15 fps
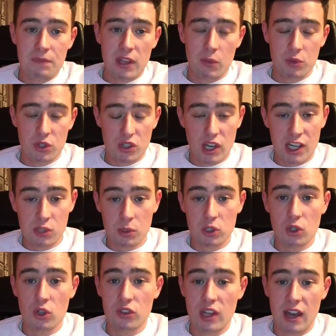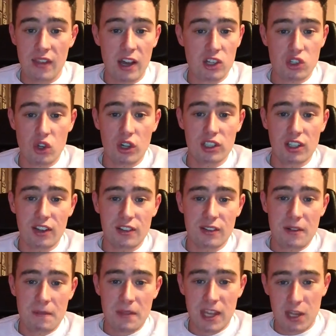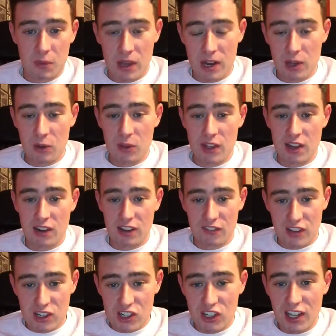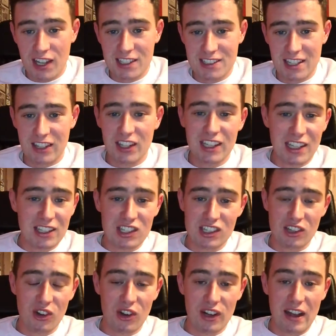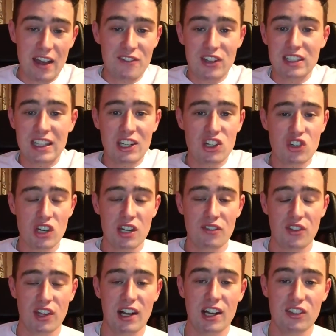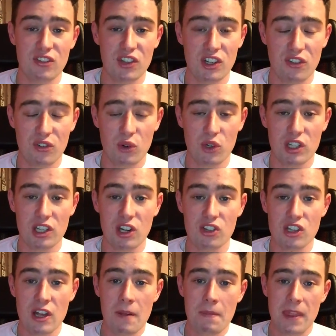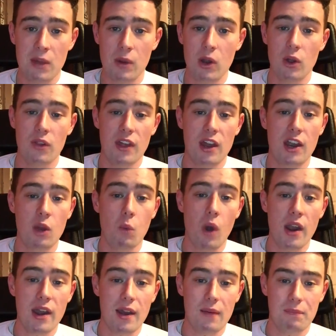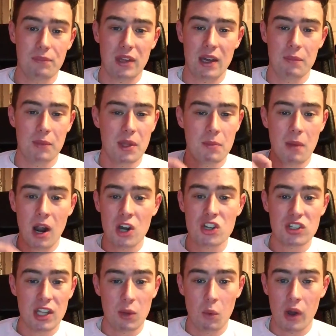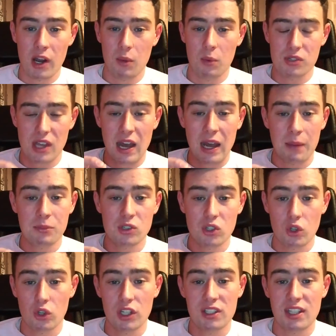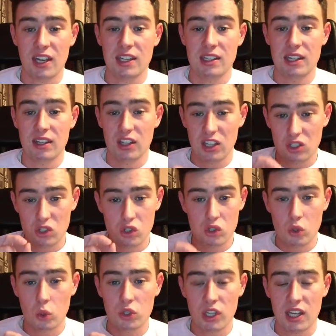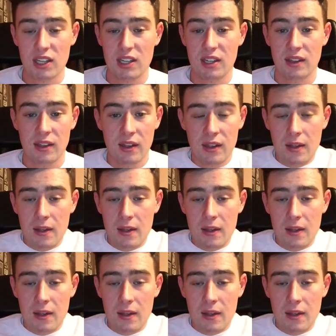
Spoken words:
And when the guys were doing that, that's all he done. And he went out there, he visualised it like he saw it every day in training for the last 3 or 4 years. He went out there and he won it. And by the margin that he won it was absolutely tiny, like so tiny.